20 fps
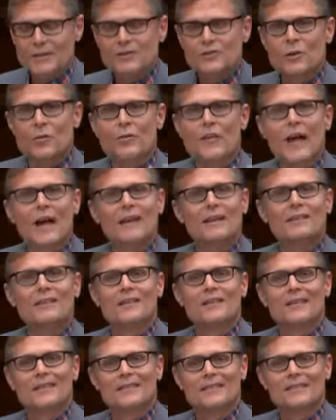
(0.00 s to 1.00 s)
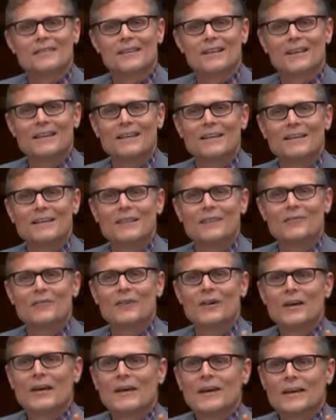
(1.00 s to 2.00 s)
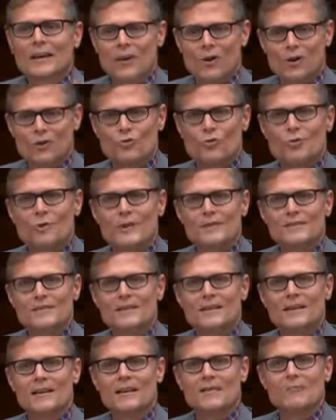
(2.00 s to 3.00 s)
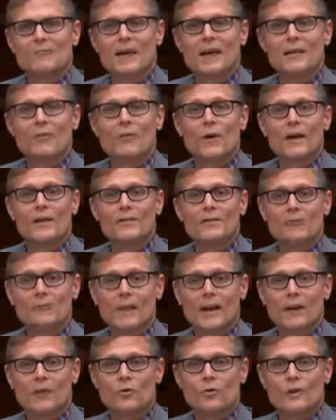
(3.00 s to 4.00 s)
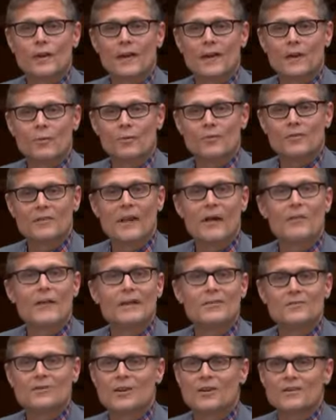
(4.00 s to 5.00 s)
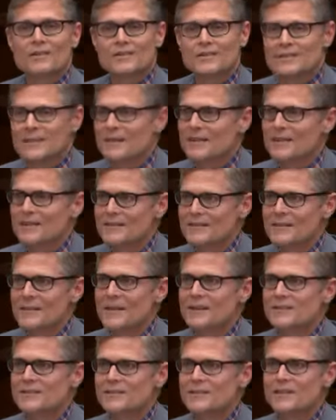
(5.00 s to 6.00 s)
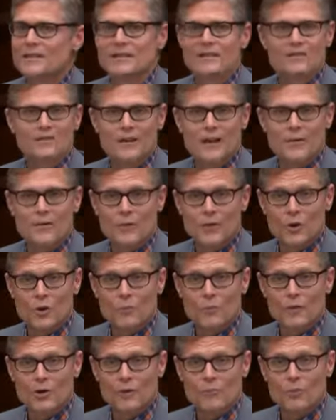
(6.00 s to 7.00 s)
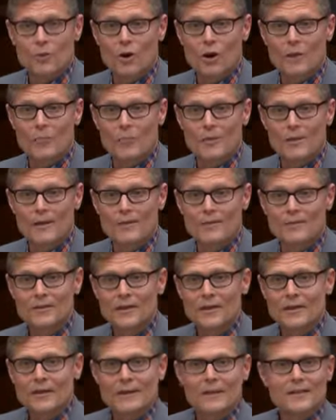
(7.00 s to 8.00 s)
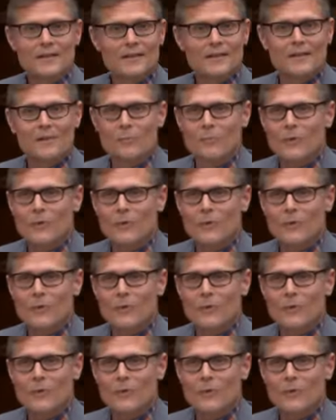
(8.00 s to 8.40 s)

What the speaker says: So that is a distinctive characteristic in many ways of medical cannabis. Now, that's not to say that THC doesn't have therapeutic properties. It's a